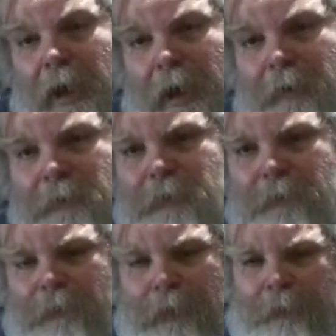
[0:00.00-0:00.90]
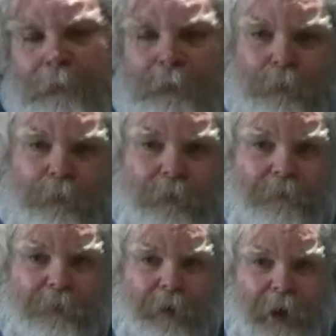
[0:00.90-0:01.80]
house. We meet people
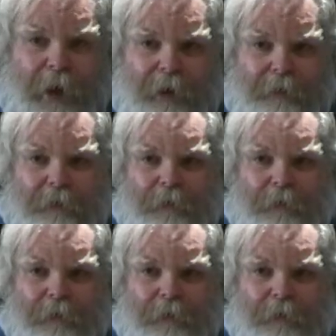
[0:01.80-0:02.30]
wherever they're at.